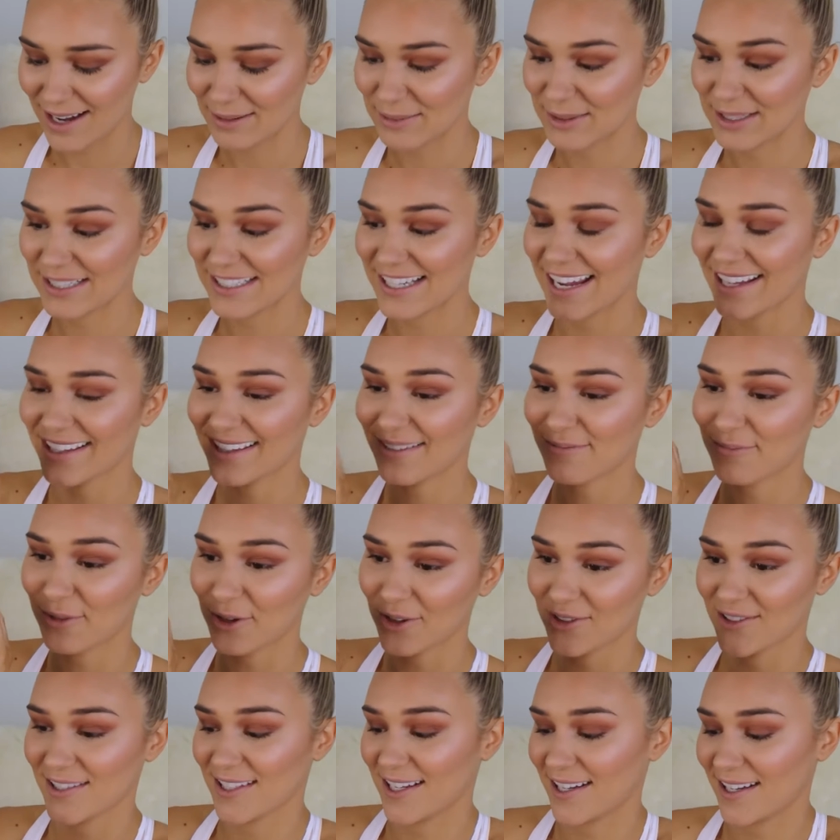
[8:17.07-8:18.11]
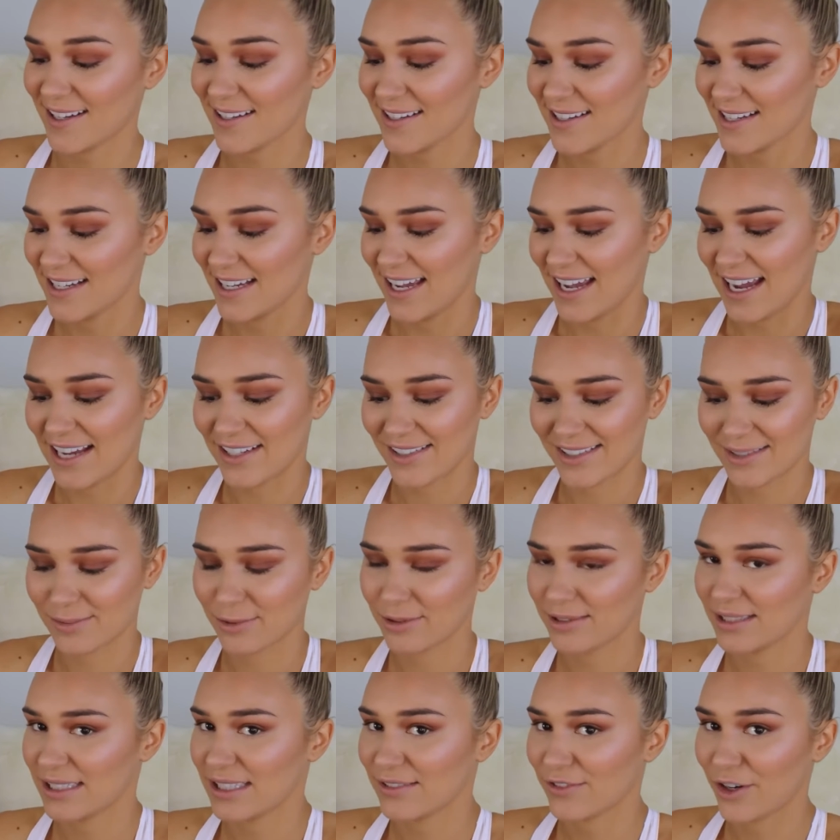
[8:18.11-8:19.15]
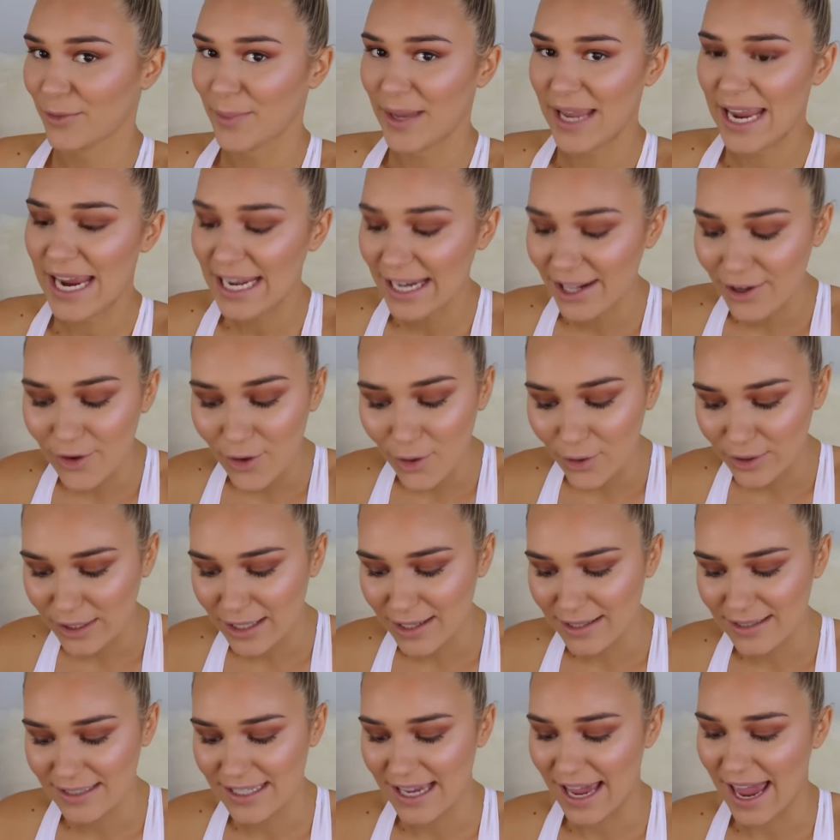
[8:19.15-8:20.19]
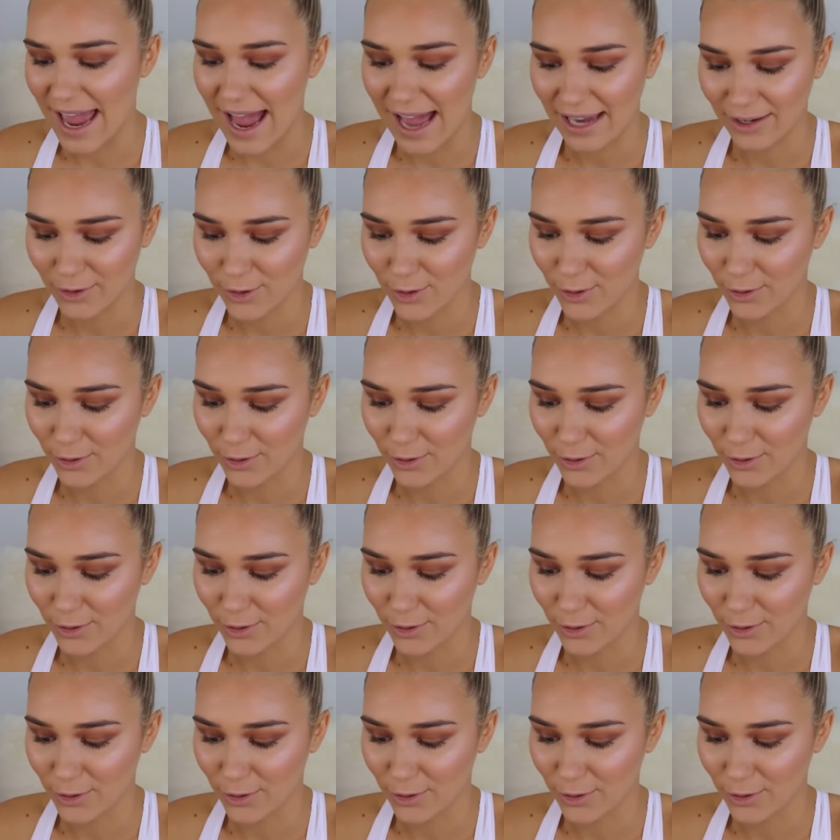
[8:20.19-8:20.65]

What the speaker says: I'm gonna take the bronzer and just put this from inner corner to outer